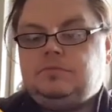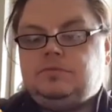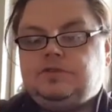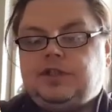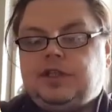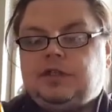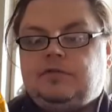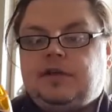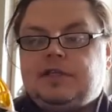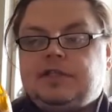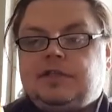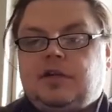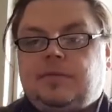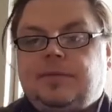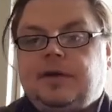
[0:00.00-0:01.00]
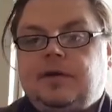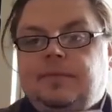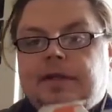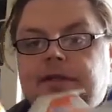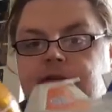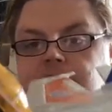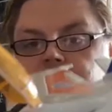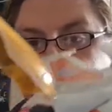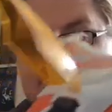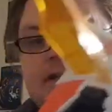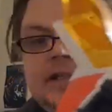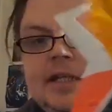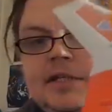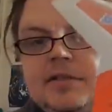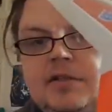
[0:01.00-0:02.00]
So you can raise his cockpit up, and he's got a
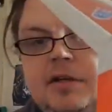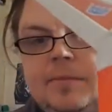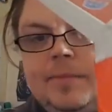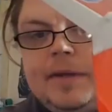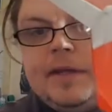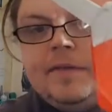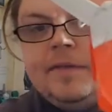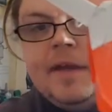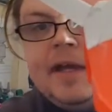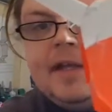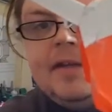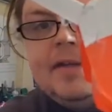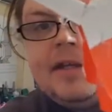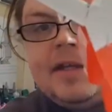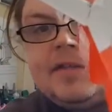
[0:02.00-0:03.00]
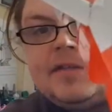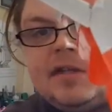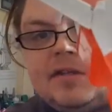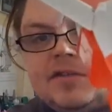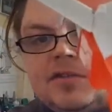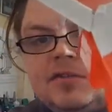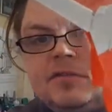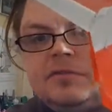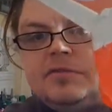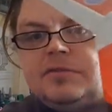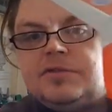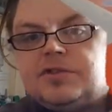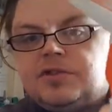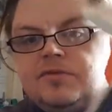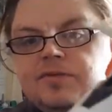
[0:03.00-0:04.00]
really nice cockpit in there. You can sit two
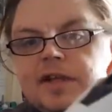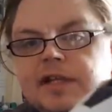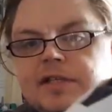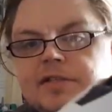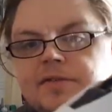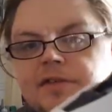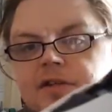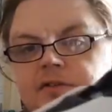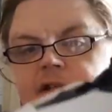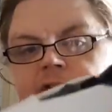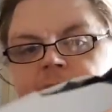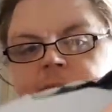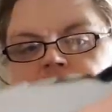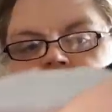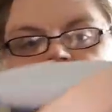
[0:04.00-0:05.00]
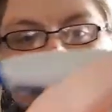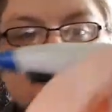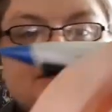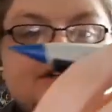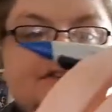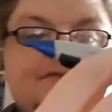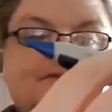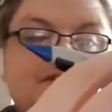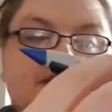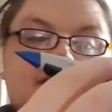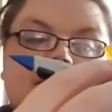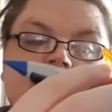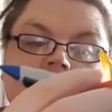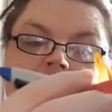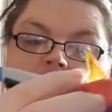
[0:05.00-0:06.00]
fellas if you've got anybody small enough.
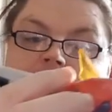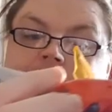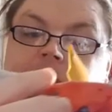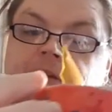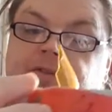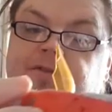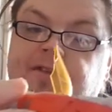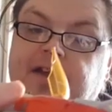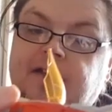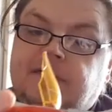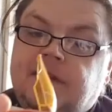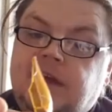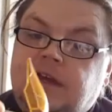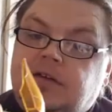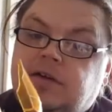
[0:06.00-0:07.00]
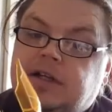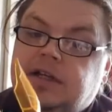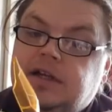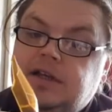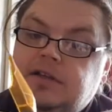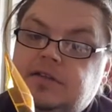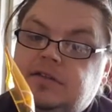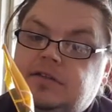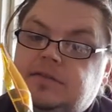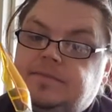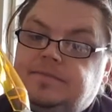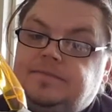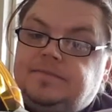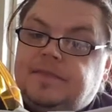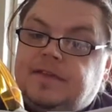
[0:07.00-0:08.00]
But they do fit in there quite nice,
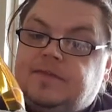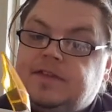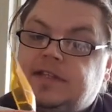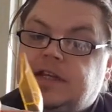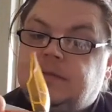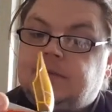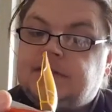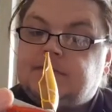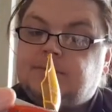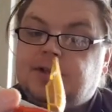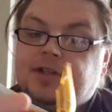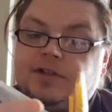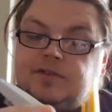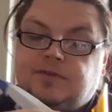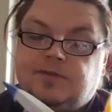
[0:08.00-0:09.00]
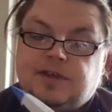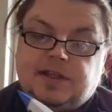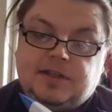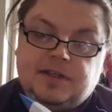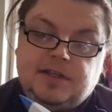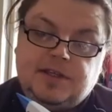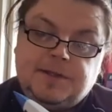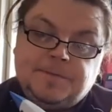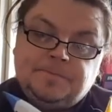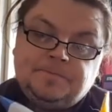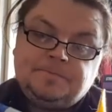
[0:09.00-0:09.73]
if there's anybody small enough to fit in there.